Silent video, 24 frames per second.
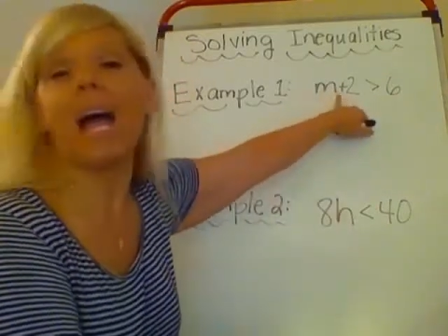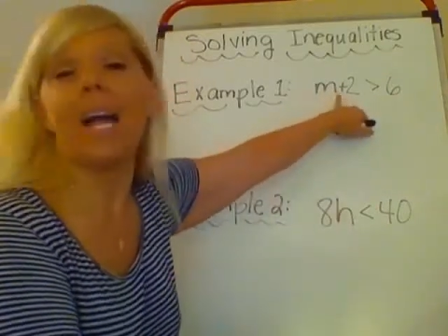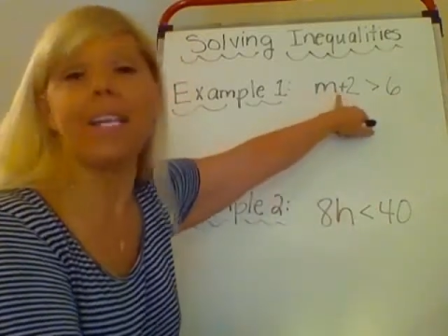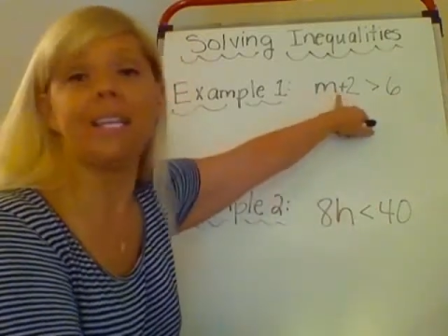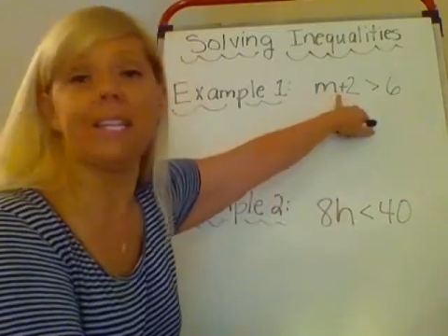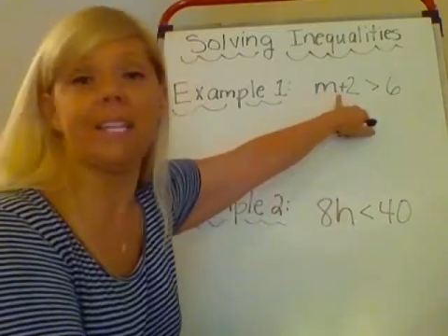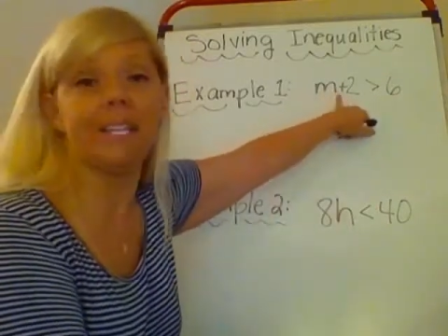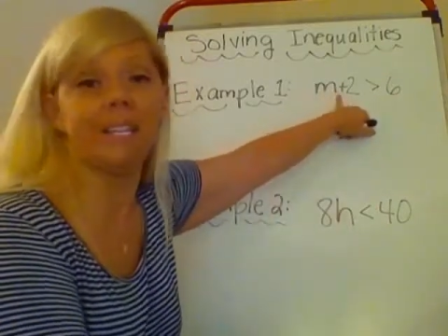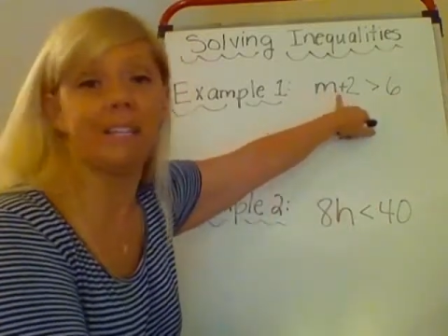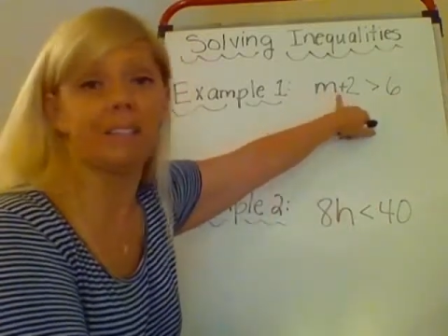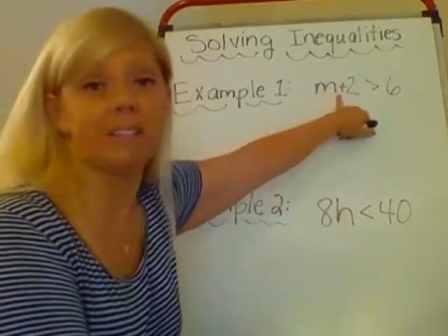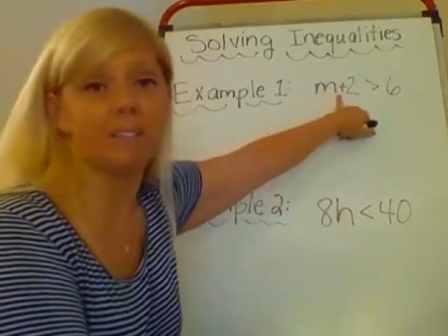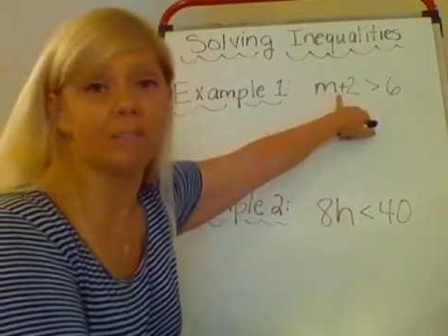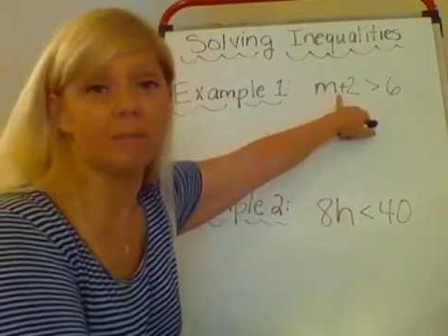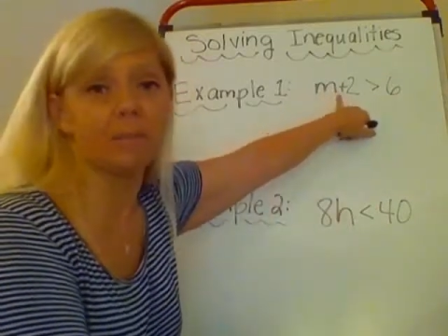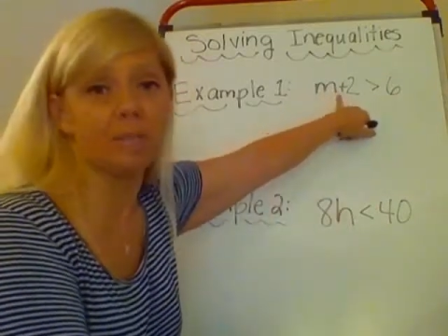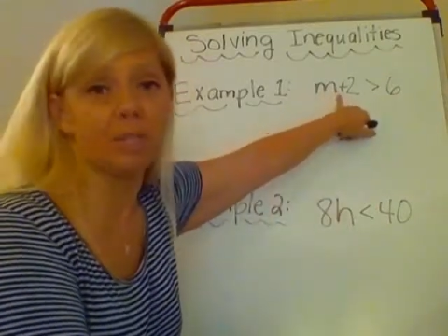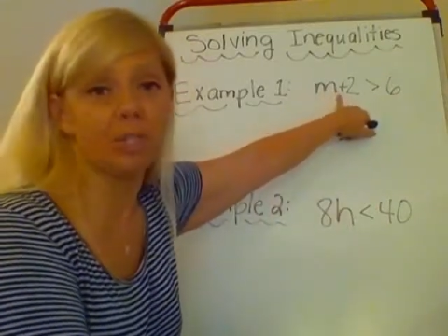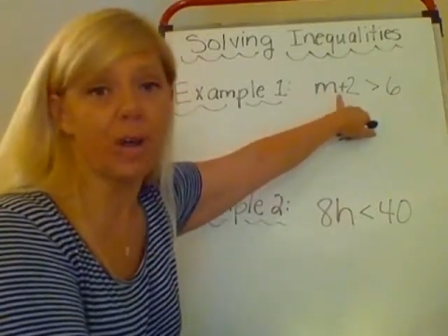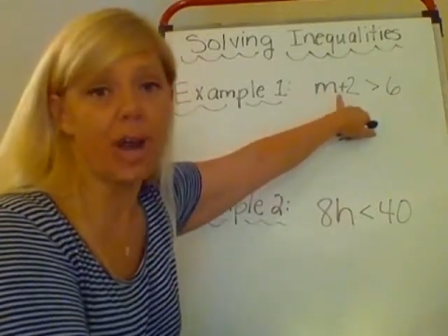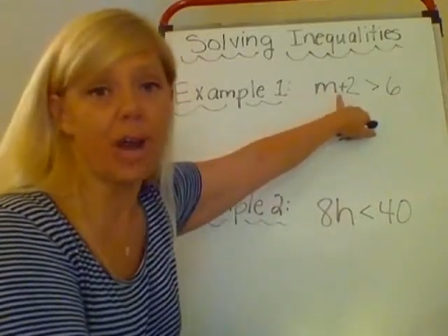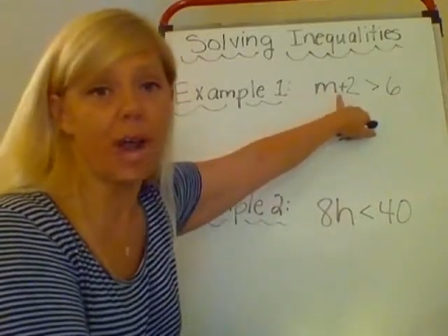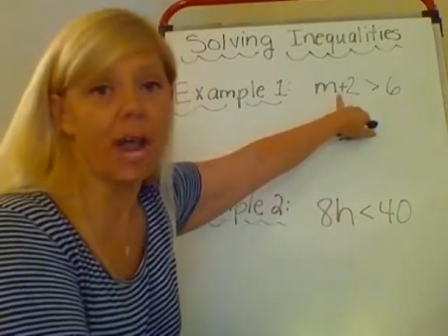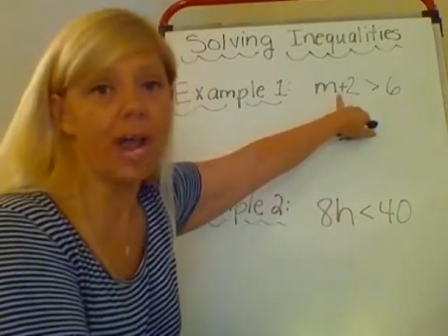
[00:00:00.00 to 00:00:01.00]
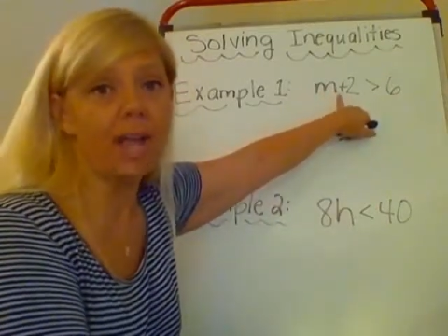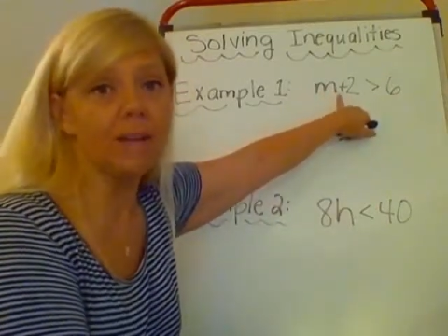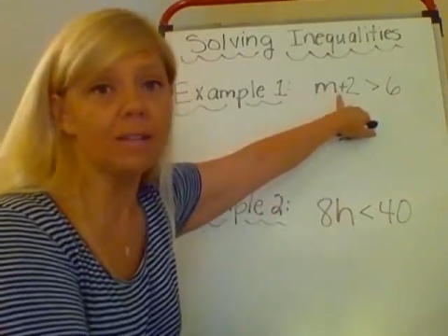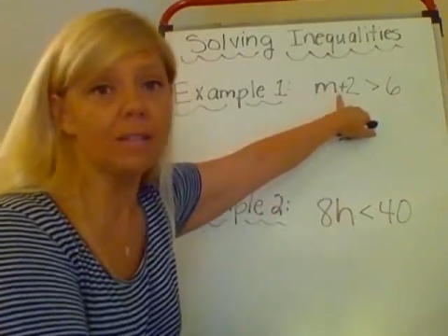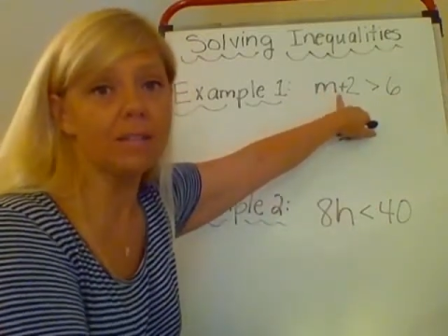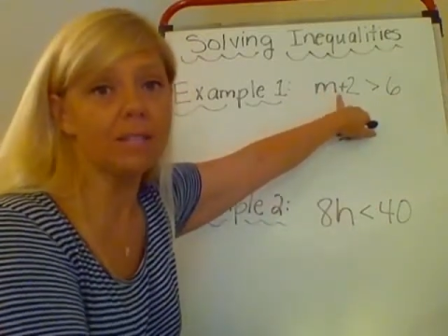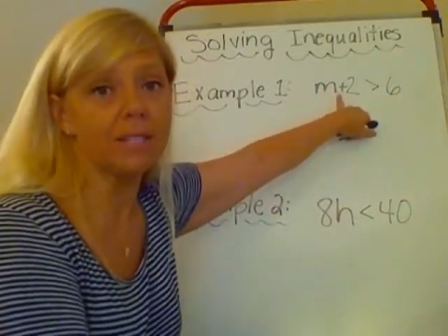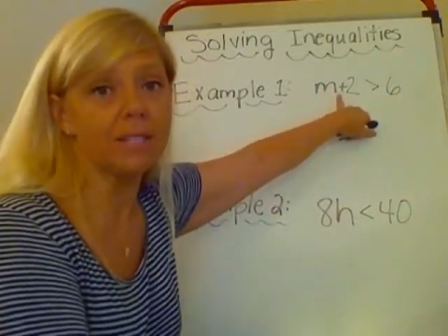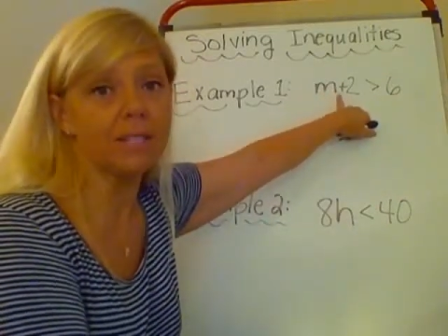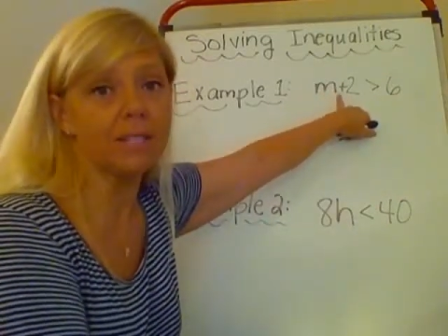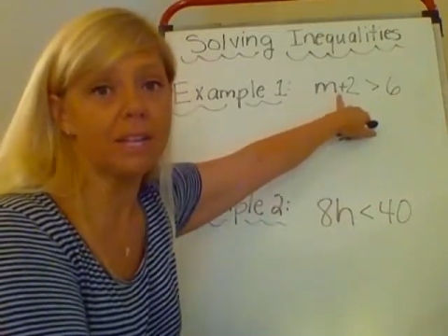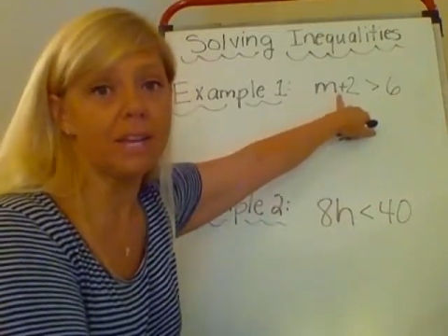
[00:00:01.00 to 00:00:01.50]
I need to
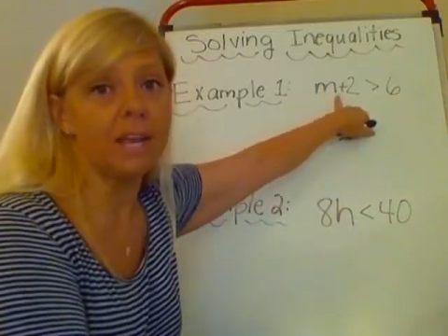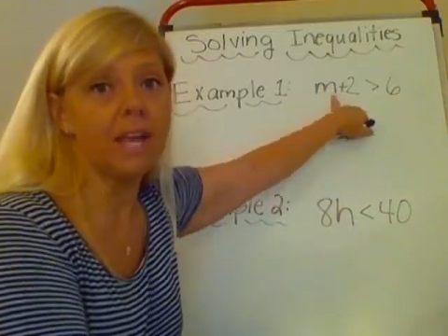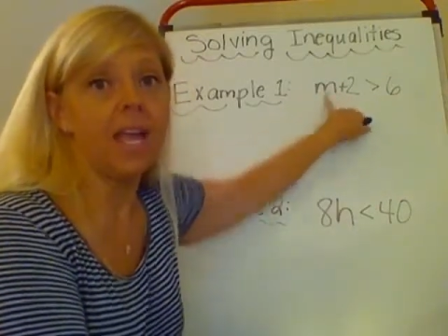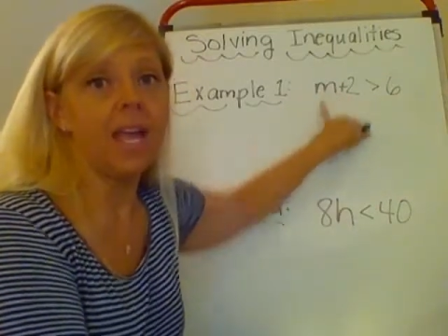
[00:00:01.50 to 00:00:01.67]
subtract.